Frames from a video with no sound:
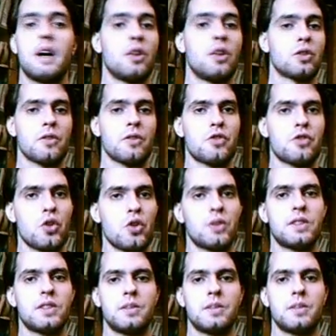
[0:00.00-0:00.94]
are a lot of
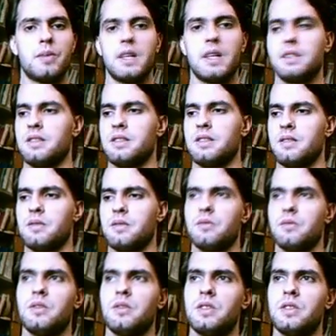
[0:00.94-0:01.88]
choices, but
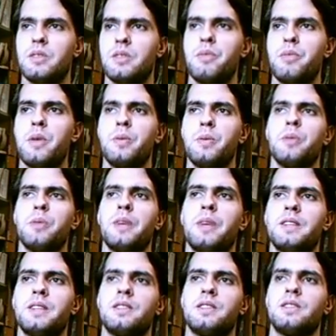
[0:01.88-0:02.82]
the people
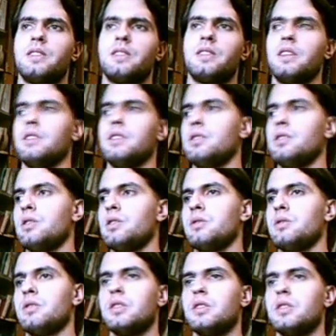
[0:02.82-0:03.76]
masses, they
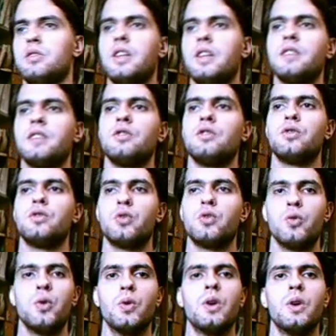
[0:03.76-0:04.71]
tend
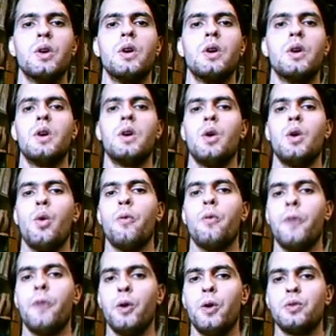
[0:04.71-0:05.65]
to
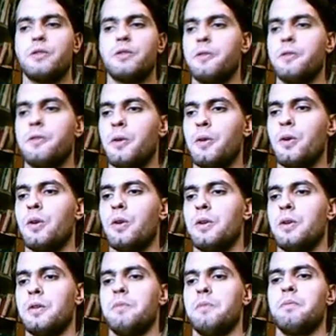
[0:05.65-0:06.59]
vote
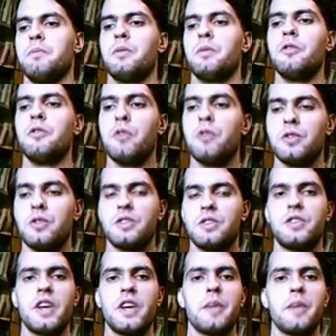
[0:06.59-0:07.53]
for
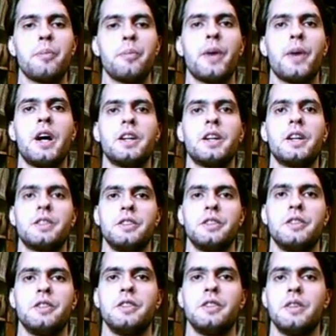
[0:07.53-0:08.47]
the same
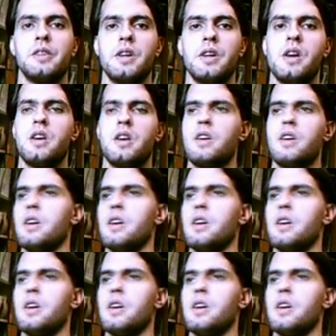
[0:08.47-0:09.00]
party,